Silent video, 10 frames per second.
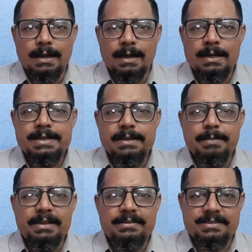
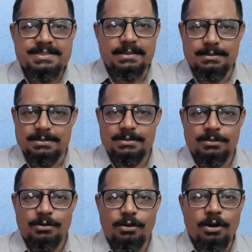ultimate result
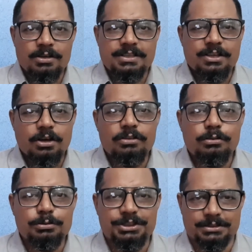or the
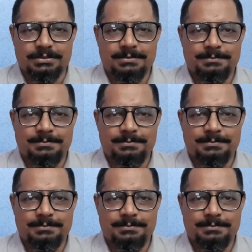conclusion.